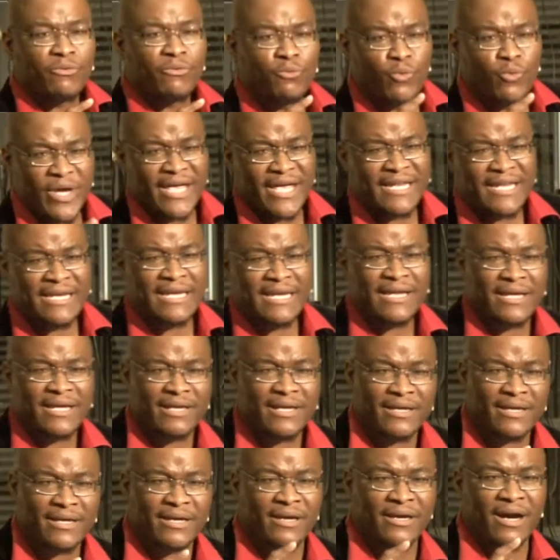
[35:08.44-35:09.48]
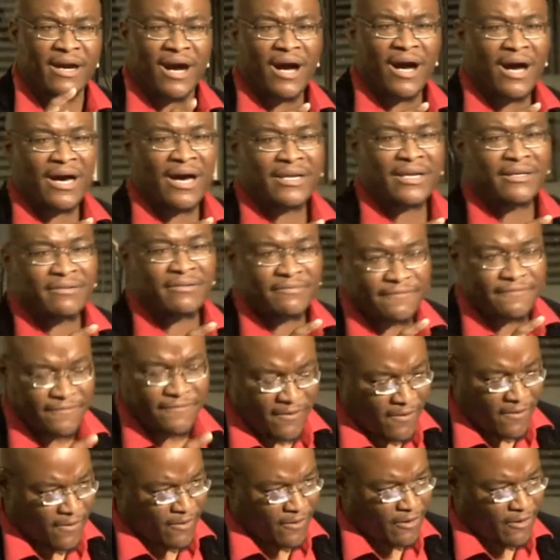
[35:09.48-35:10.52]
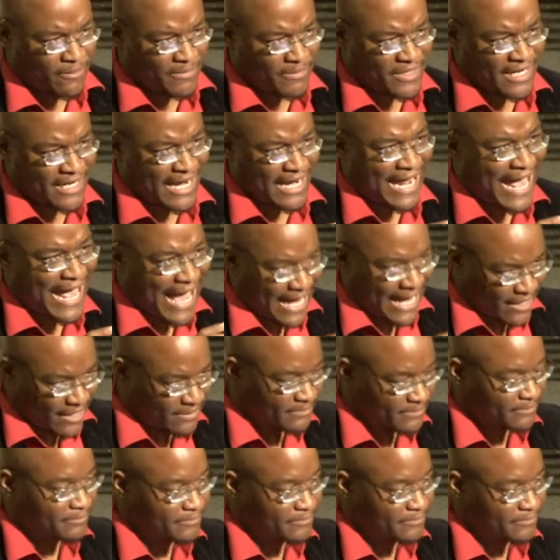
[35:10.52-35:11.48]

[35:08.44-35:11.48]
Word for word: When God formed Adam,